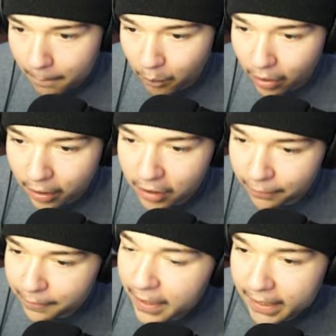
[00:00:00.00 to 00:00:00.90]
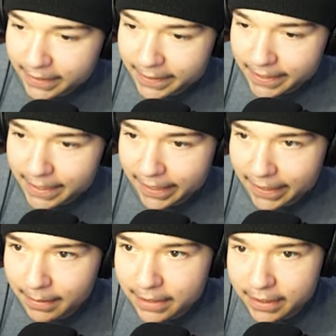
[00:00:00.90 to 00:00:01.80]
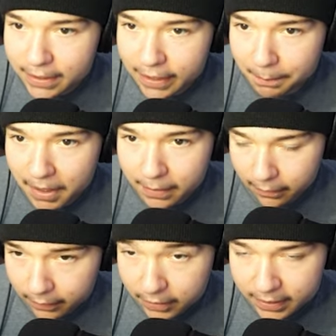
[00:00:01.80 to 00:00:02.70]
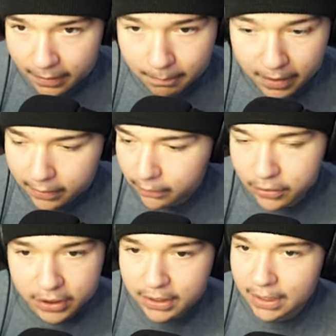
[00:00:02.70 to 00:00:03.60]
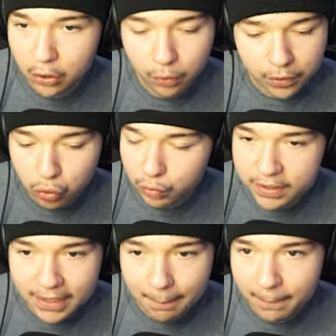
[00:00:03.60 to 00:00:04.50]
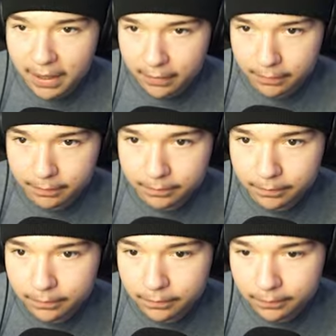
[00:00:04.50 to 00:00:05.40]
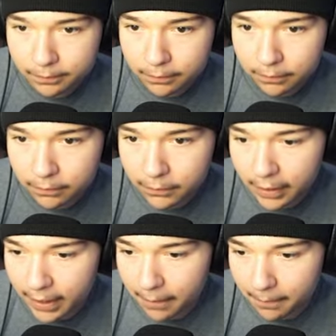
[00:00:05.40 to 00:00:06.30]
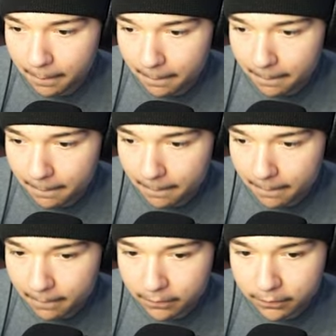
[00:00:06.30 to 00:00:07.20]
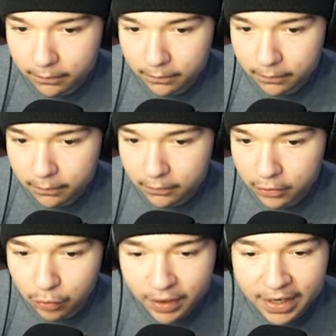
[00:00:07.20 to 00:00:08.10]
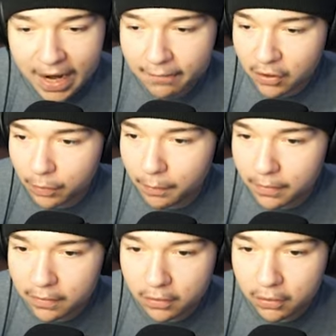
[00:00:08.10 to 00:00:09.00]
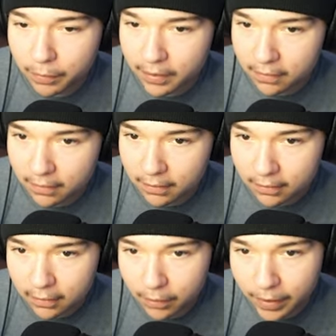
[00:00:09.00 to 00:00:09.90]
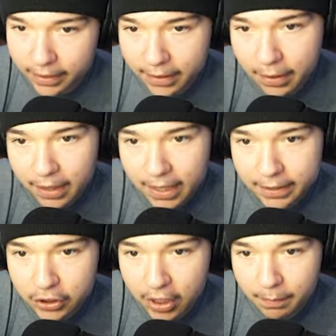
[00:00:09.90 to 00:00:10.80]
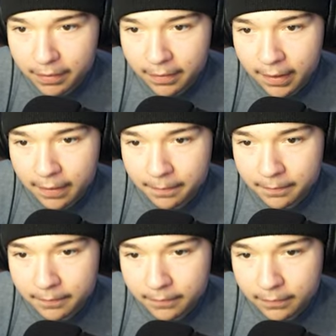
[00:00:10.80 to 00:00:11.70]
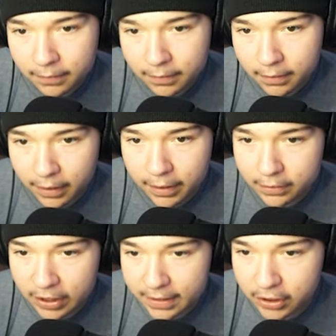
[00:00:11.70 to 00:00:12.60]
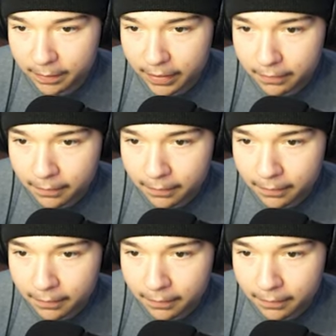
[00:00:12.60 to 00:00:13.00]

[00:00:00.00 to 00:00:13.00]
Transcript: Perfect. Just like just like butter. Just like butter. Just going through the slot butter. Look at that. You think I have circle wheels? Hold on, wait, can I can I hit the jump? Hey, let's test the jump out.